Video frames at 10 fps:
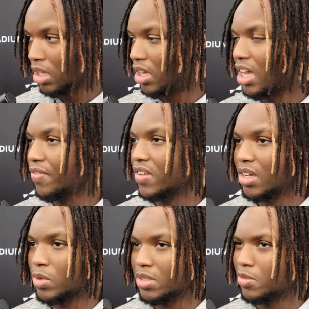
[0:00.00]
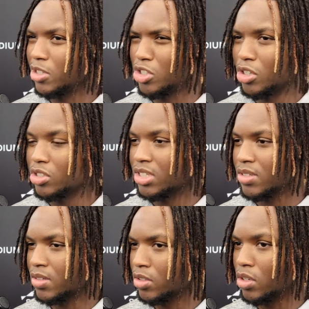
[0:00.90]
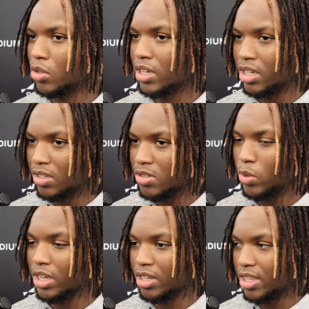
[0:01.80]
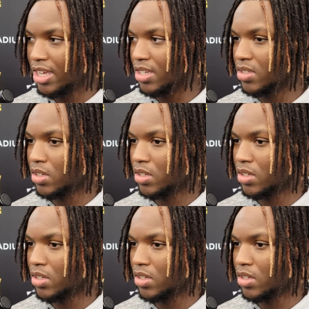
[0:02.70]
I feel like we, you know, just, you know, getting the swing of things,